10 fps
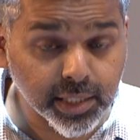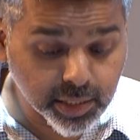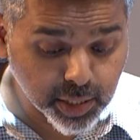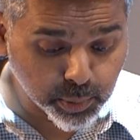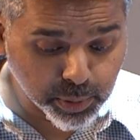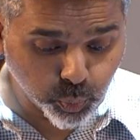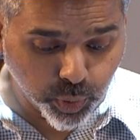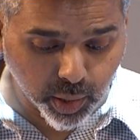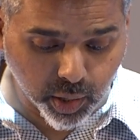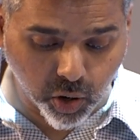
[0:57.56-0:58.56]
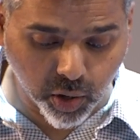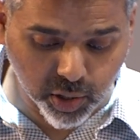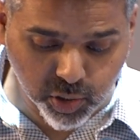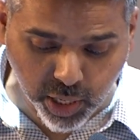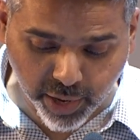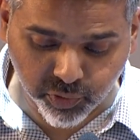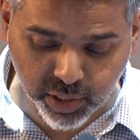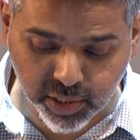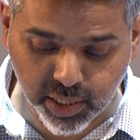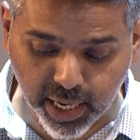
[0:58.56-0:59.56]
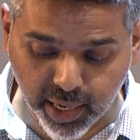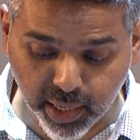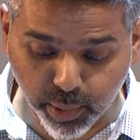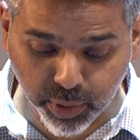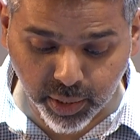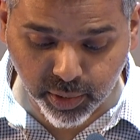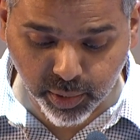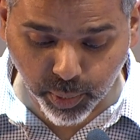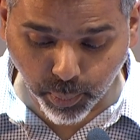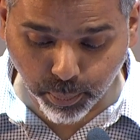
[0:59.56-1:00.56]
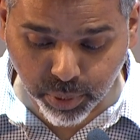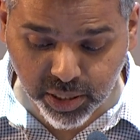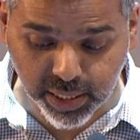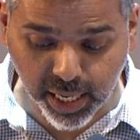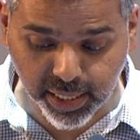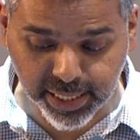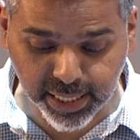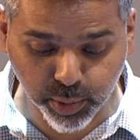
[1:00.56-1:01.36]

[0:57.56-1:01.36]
and gentlemen, we are honored to have with us today an eminent personality in